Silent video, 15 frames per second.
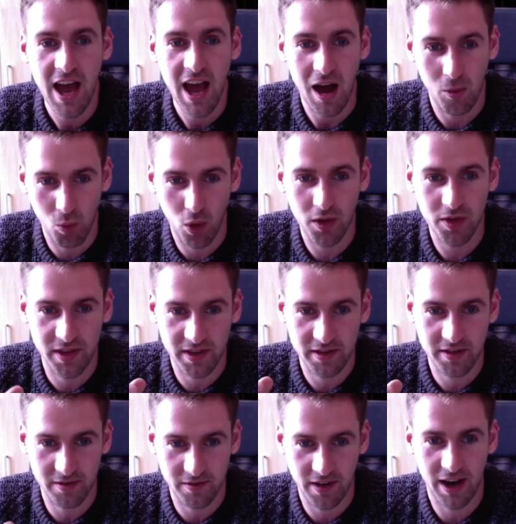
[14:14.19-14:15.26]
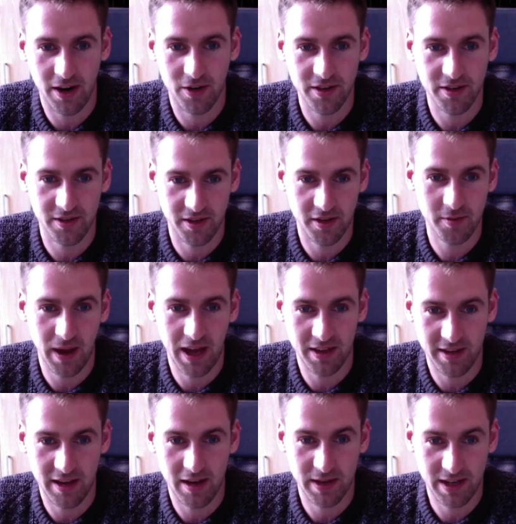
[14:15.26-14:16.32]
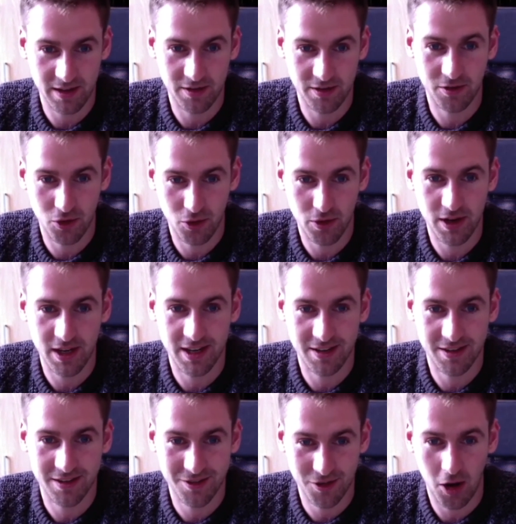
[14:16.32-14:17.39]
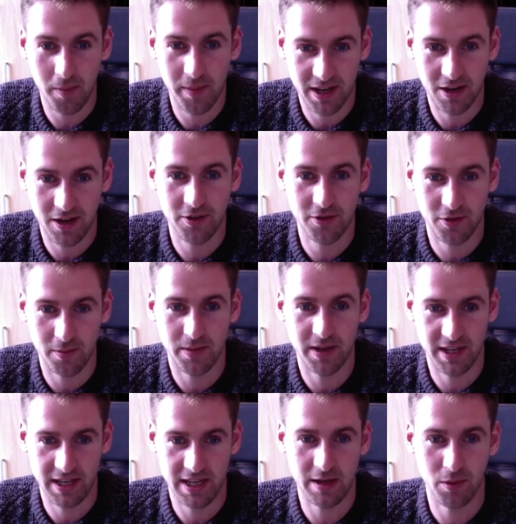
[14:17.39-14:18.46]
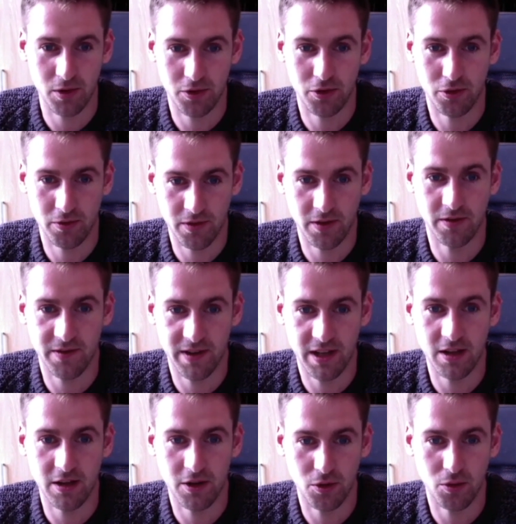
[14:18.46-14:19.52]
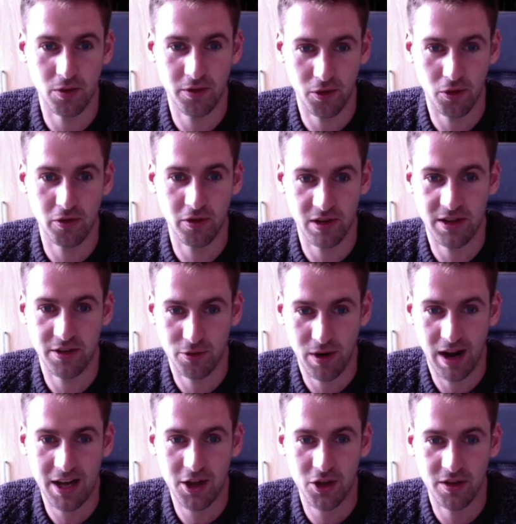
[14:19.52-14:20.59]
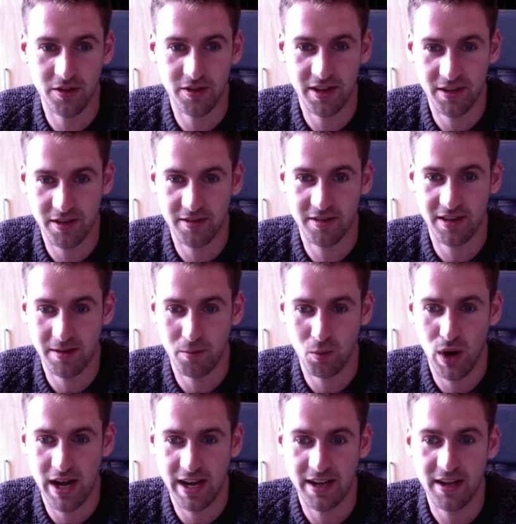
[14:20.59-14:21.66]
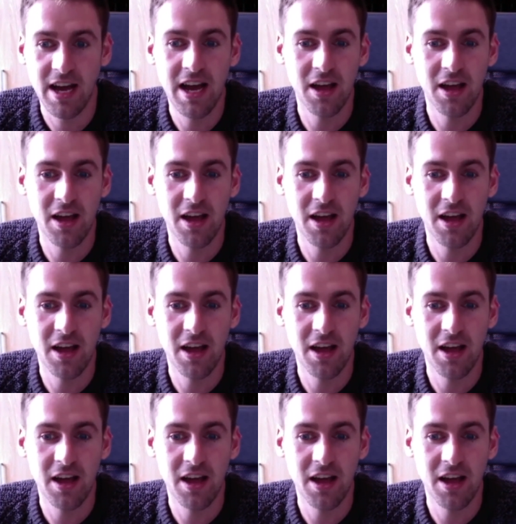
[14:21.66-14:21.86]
And what this virus, this pandemic is doing is stopping us from being able to fulfill those social interactions in the same way